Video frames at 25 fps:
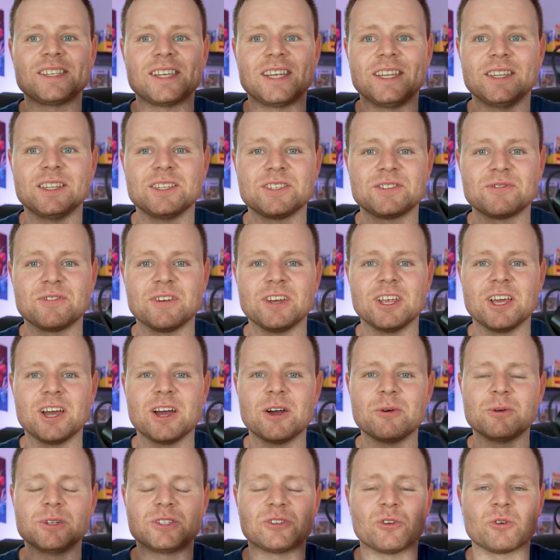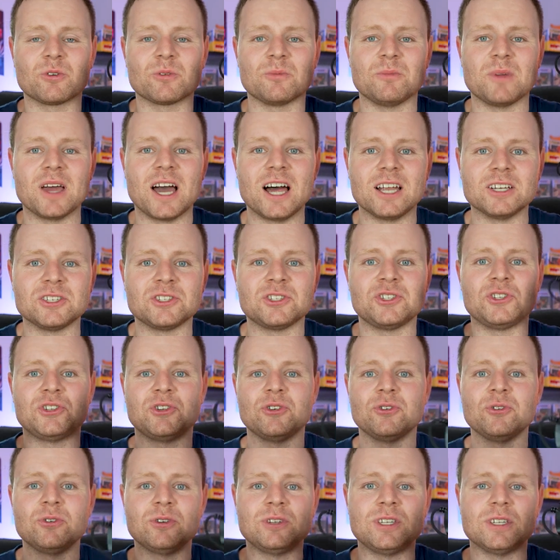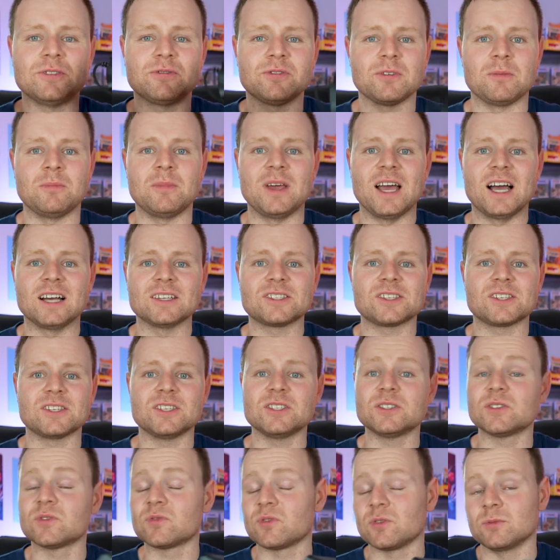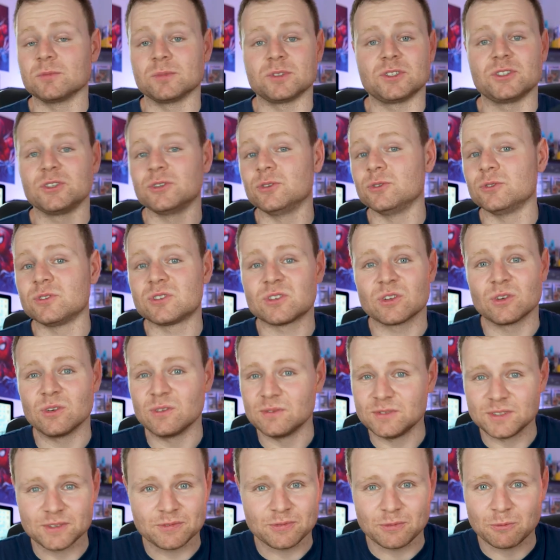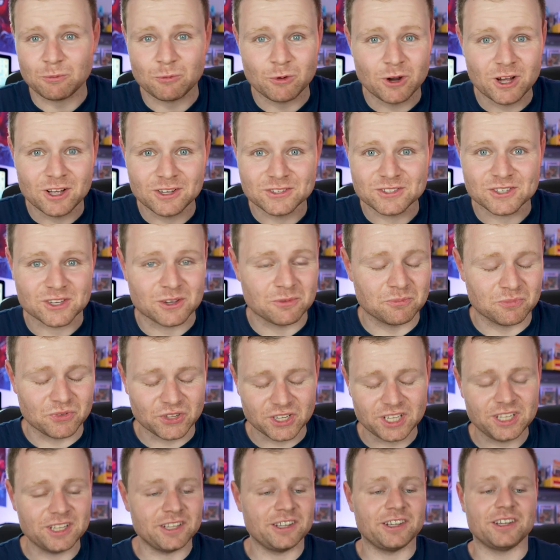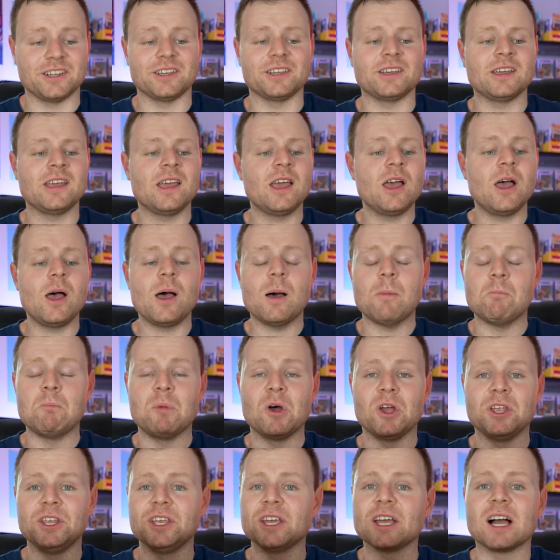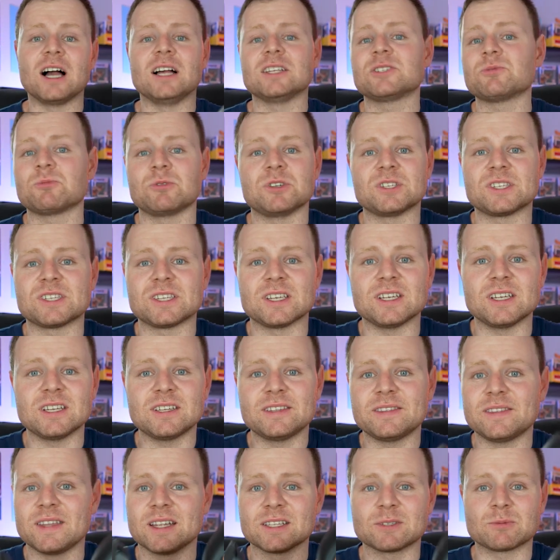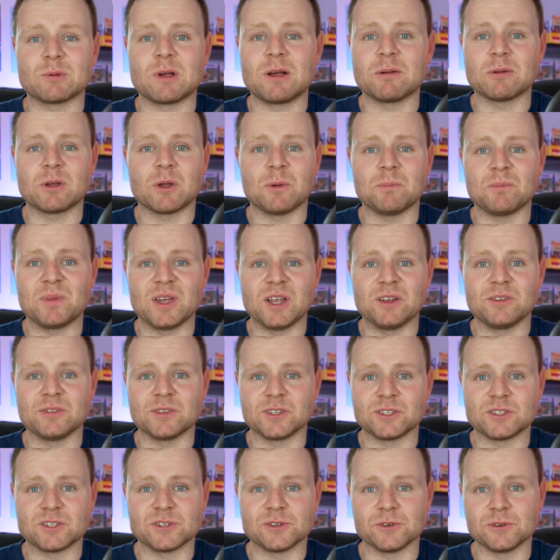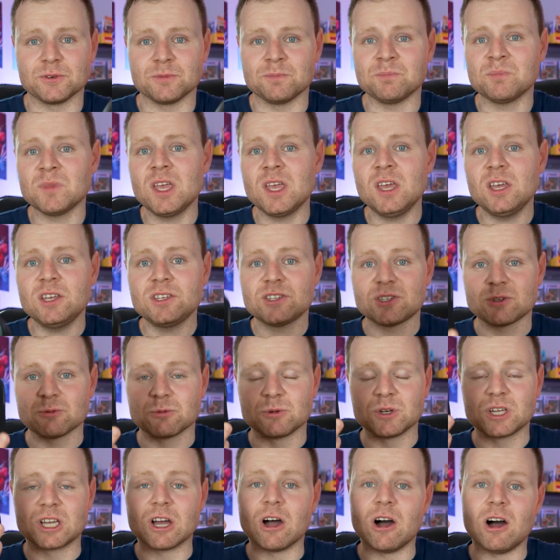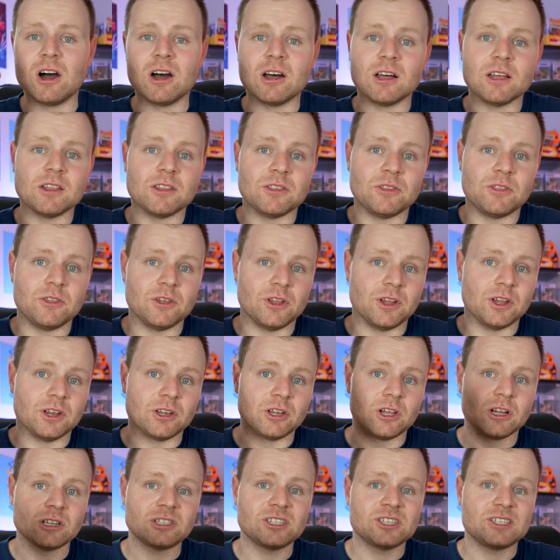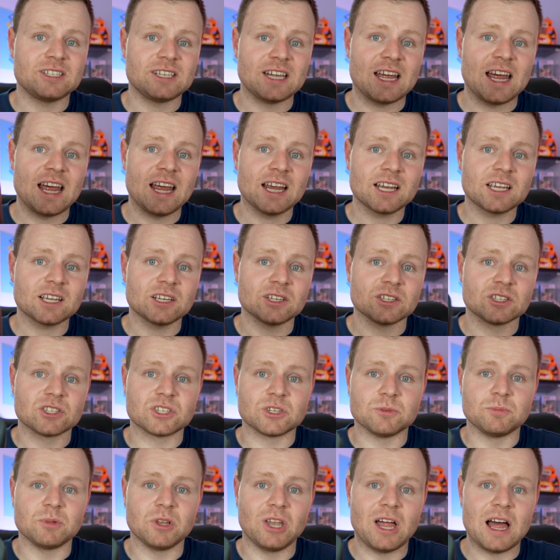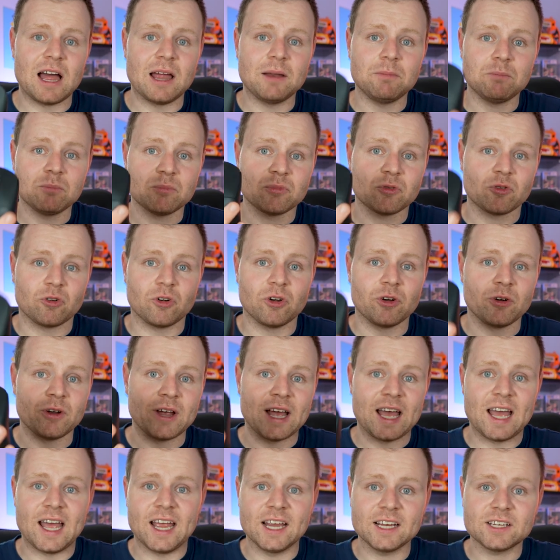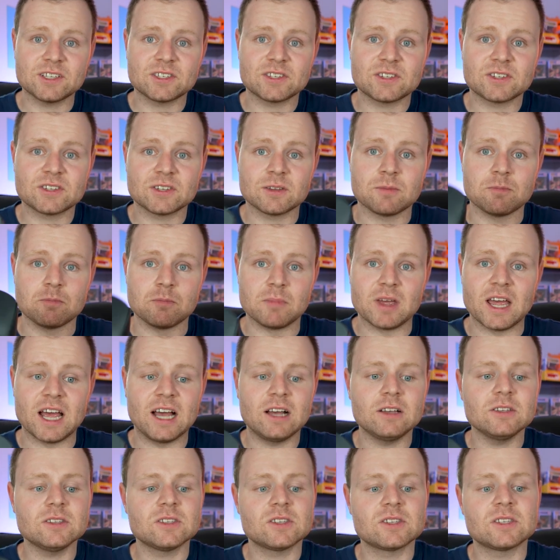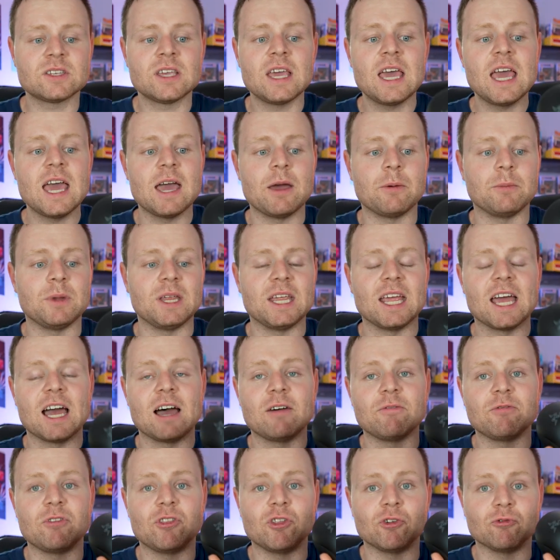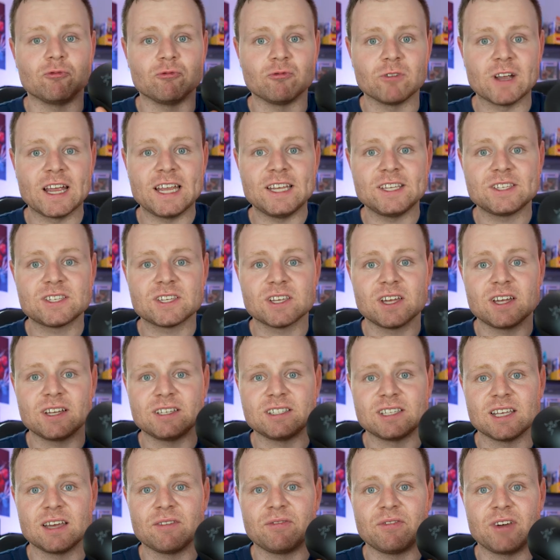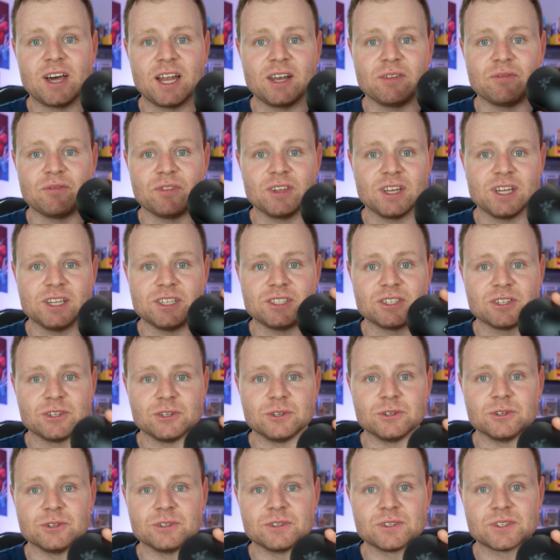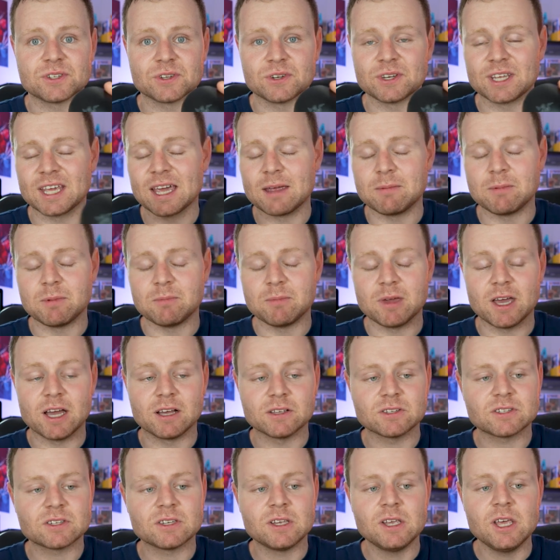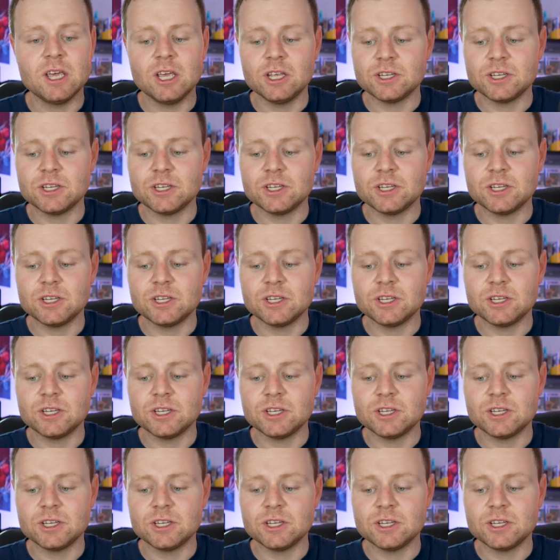In this video we're talking about two different mouses from two sort of different worlds completely. But you guys want to see it, that's why I'm comparing the two. So we got the Logitech Superlight Pro X mouse and we have the Razer Deathadder V2 sort of gaming mouse.